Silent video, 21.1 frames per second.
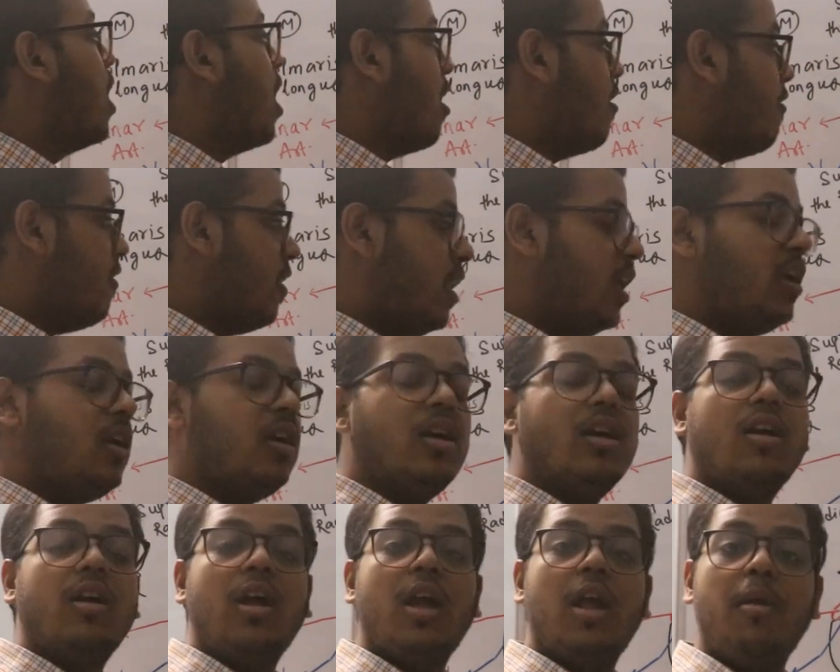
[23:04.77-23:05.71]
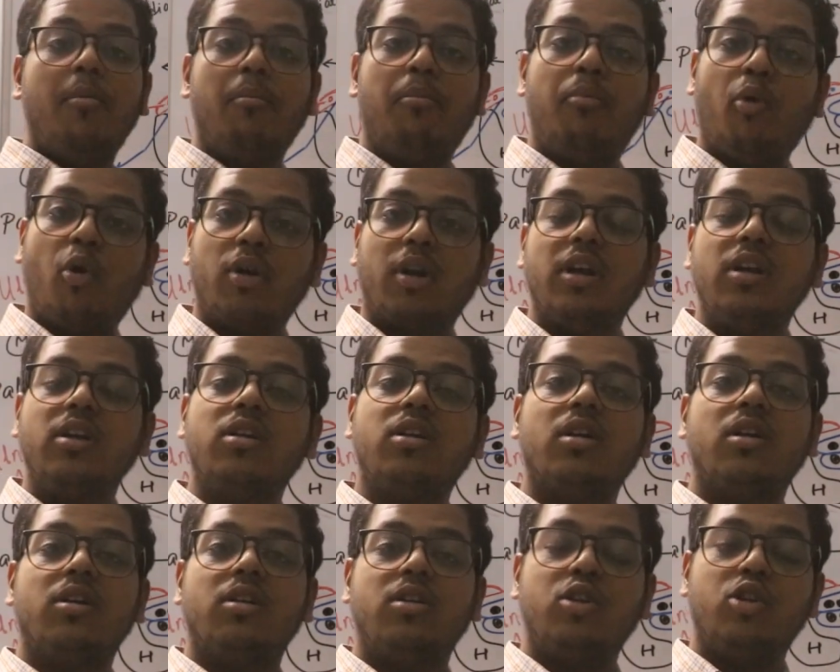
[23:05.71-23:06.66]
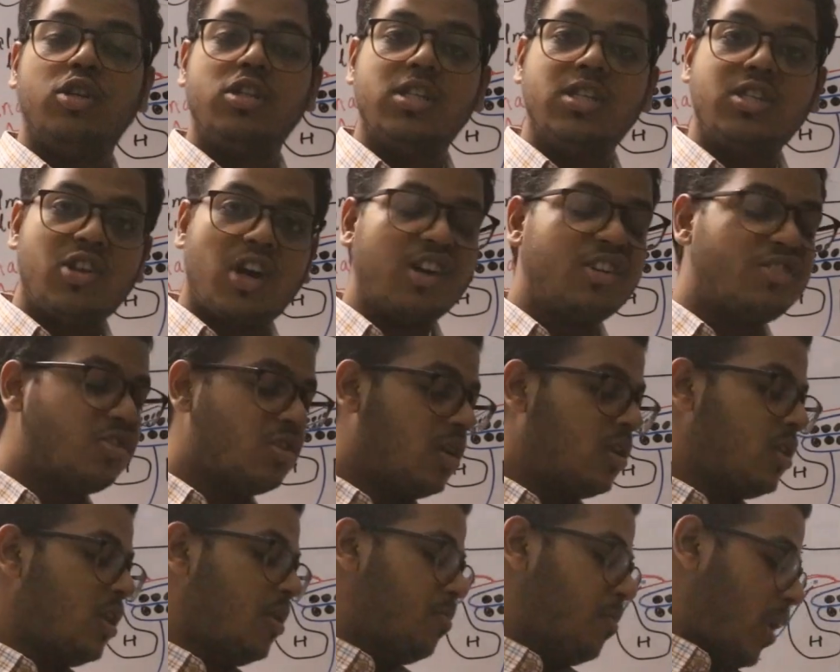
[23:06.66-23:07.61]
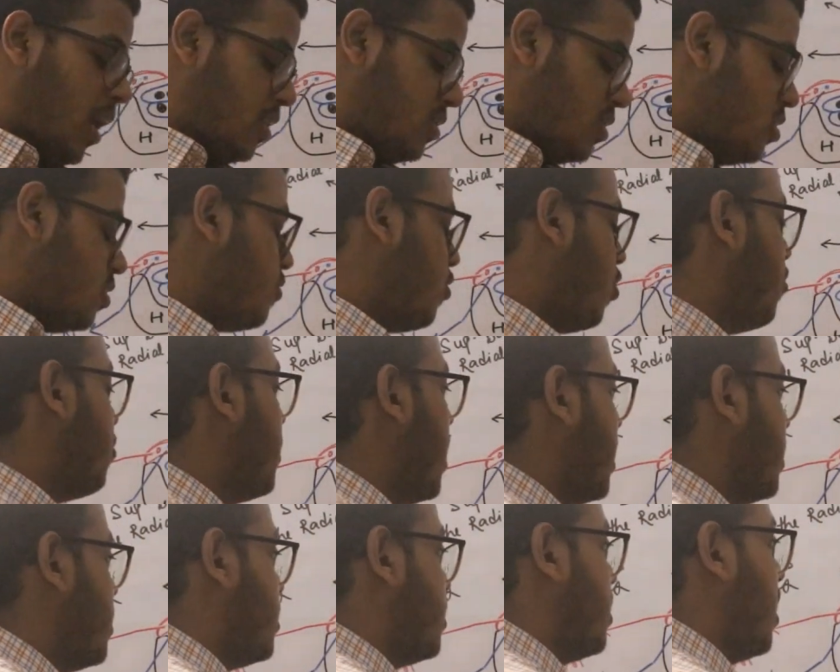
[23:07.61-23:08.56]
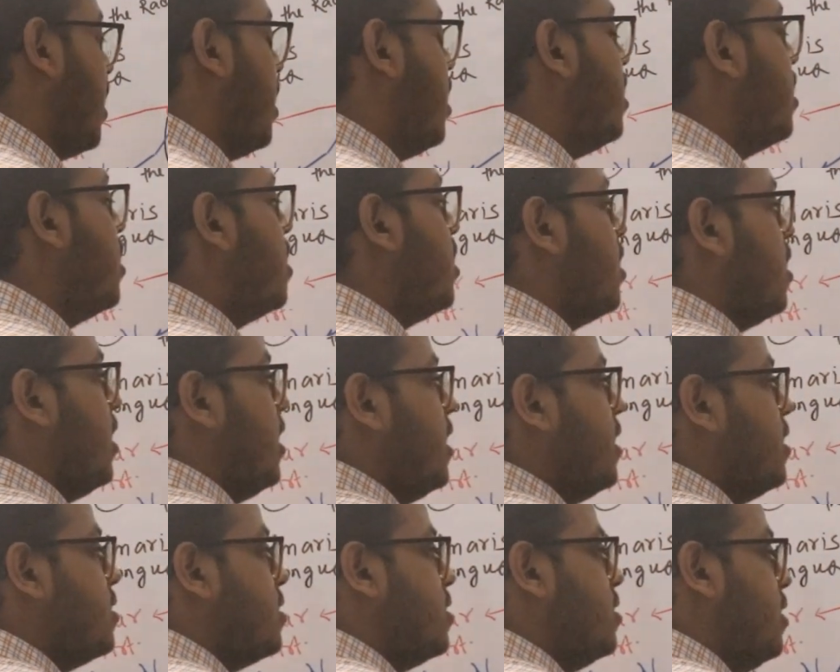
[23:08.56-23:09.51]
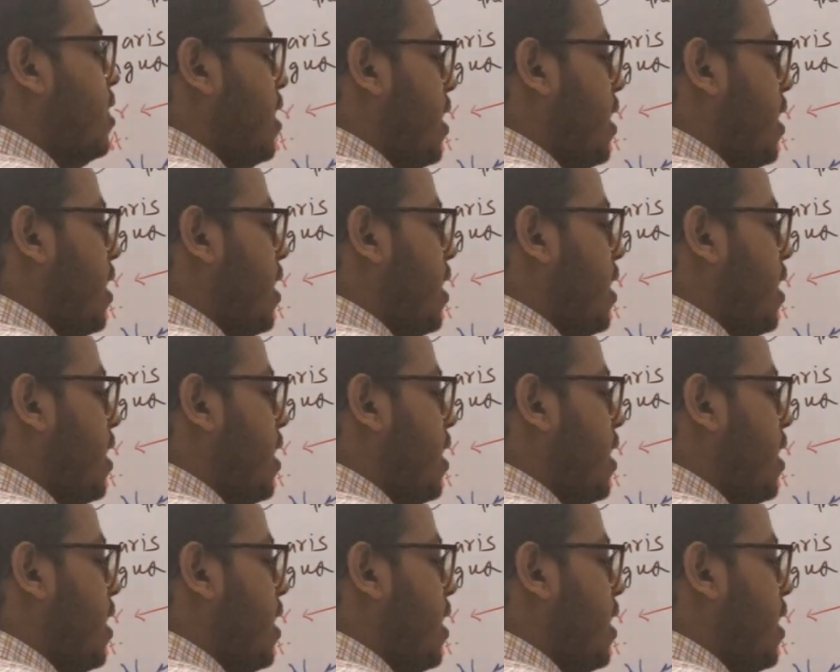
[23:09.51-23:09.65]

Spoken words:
A very important structure that passes from that side is